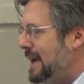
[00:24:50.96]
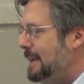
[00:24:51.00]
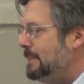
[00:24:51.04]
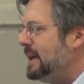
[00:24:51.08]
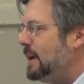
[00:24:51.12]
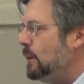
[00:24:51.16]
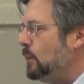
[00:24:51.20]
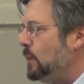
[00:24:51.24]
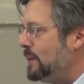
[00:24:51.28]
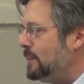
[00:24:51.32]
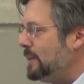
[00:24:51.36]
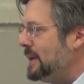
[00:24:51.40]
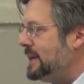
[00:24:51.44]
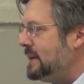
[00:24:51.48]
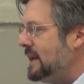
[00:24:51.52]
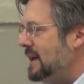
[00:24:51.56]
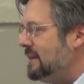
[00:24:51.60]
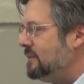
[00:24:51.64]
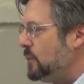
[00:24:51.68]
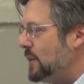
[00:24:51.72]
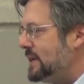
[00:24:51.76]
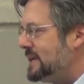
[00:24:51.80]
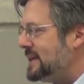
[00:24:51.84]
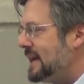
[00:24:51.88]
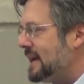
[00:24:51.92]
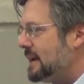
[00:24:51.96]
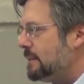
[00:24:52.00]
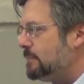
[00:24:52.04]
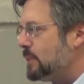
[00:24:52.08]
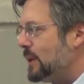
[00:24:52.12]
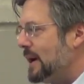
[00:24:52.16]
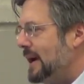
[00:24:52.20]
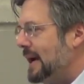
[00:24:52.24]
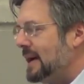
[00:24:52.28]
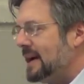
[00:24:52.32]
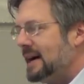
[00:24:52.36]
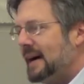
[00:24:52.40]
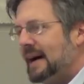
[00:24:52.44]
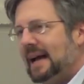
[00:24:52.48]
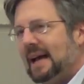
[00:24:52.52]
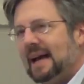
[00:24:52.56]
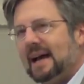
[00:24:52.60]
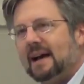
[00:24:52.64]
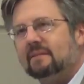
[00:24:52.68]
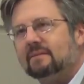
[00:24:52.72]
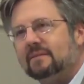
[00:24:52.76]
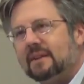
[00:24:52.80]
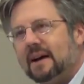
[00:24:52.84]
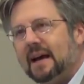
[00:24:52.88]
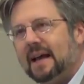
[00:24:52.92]
Maybe if we take a break, I
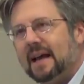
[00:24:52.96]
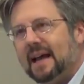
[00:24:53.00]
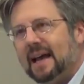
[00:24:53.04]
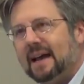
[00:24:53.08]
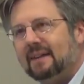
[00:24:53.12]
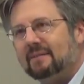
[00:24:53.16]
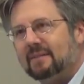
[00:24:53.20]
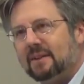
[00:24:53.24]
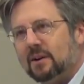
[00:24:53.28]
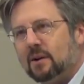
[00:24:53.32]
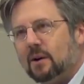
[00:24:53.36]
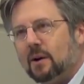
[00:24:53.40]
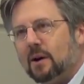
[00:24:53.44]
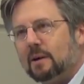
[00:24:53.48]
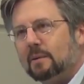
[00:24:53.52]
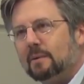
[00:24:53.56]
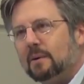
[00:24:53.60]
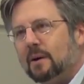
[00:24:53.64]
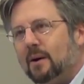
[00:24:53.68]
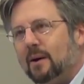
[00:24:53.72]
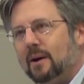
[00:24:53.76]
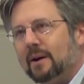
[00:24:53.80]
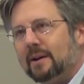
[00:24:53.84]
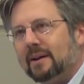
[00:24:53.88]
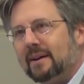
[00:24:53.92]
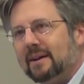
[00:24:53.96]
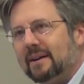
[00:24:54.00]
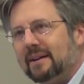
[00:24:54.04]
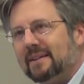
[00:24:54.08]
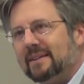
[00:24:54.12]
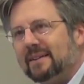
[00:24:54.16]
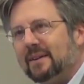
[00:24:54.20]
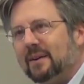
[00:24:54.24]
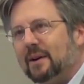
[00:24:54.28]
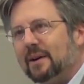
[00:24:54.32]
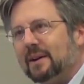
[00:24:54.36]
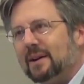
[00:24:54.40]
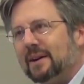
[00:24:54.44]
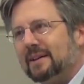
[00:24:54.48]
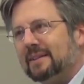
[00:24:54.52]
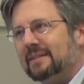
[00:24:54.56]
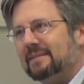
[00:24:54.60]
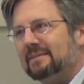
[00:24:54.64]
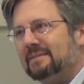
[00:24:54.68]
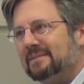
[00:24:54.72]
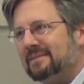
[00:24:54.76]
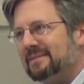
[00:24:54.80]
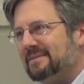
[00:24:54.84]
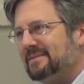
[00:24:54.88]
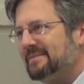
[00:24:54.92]
have it on a
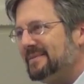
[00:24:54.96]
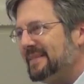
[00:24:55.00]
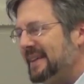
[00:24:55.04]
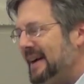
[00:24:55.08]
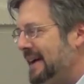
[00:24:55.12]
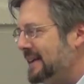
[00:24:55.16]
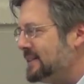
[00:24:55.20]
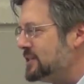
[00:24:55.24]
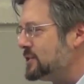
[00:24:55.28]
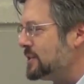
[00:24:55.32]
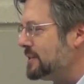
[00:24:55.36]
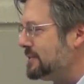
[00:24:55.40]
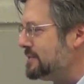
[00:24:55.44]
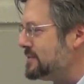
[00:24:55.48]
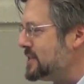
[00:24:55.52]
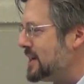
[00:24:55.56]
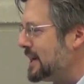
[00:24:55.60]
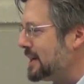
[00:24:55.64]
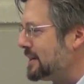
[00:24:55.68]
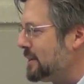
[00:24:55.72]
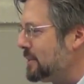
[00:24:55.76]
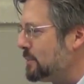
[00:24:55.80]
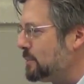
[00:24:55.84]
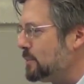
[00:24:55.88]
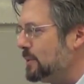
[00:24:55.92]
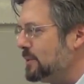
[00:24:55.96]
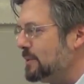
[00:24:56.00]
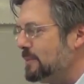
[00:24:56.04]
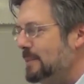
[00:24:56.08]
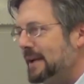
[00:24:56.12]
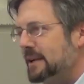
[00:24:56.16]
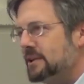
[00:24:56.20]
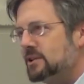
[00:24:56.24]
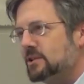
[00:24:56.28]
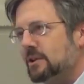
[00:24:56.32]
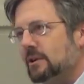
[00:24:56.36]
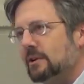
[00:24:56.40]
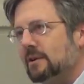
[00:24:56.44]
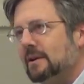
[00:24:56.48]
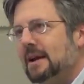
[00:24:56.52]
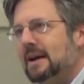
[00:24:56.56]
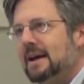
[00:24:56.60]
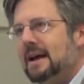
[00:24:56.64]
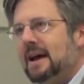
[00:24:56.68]
I should have checked through to make sure.